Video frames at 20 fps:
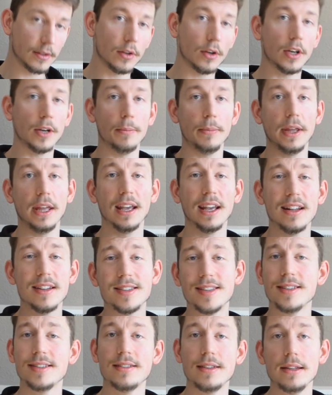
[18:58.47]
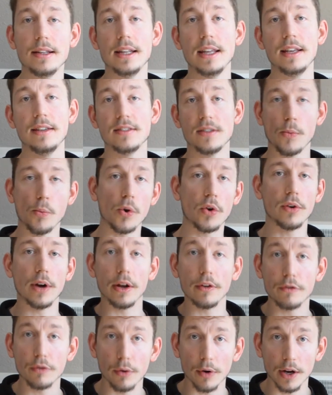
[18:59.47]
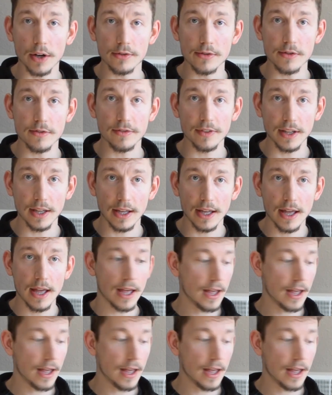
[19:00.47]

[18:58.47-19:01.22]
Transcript: going to be consistently somewhere around 400 feet.